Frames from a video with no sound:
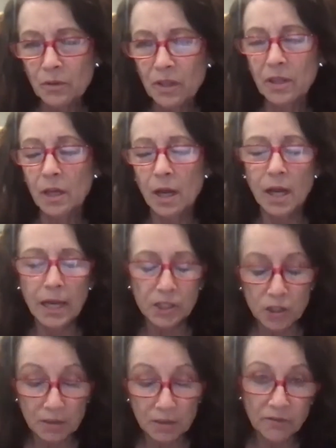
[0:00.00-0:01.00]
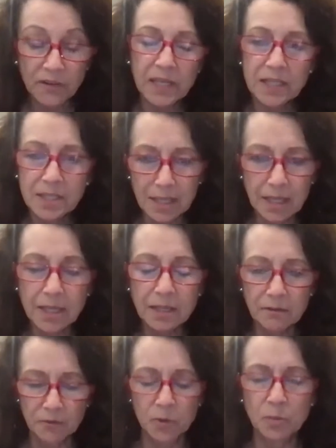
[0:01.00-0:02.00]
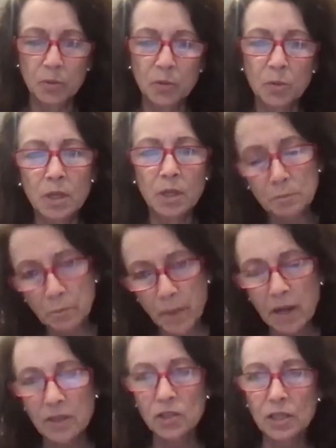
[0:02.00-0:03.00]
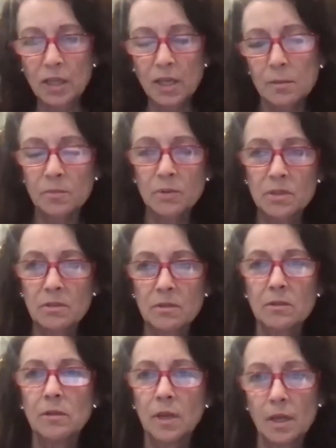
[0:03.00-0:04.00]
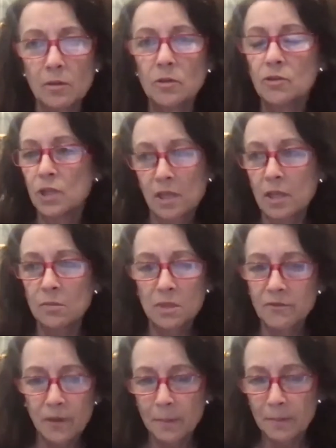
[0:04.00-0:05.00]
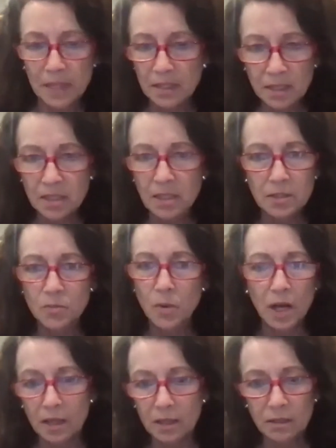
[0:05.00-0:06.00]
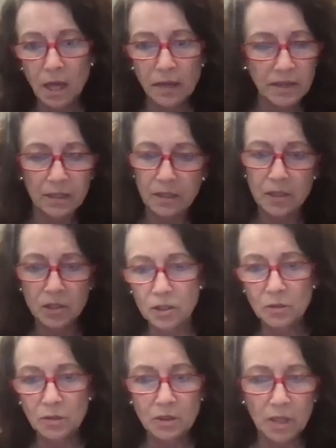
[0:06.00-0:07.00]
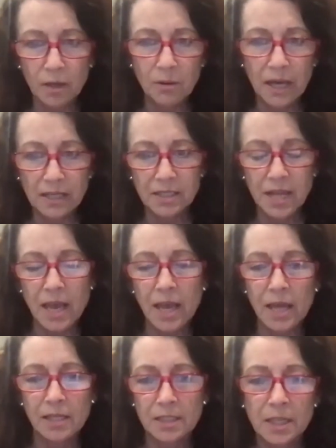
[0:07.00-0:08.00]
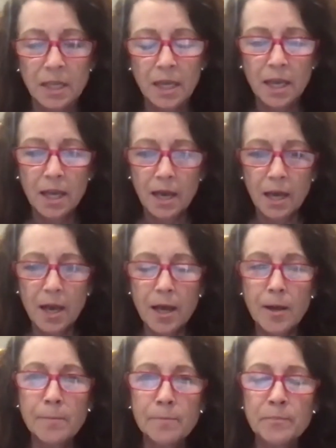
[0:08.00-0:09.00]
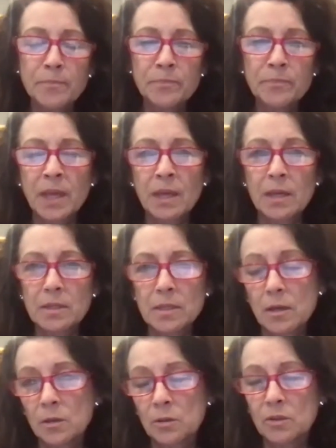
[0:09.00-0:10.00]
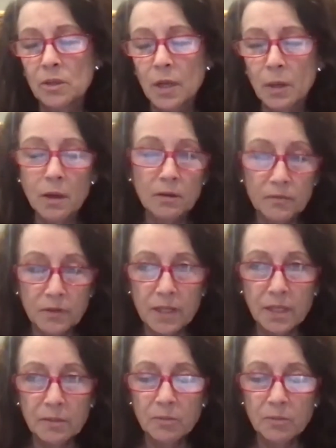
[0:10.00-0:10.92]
that like she fits in the football world, but she keeps a femininity as well. I think the 2 can go hand in hand. So hopefully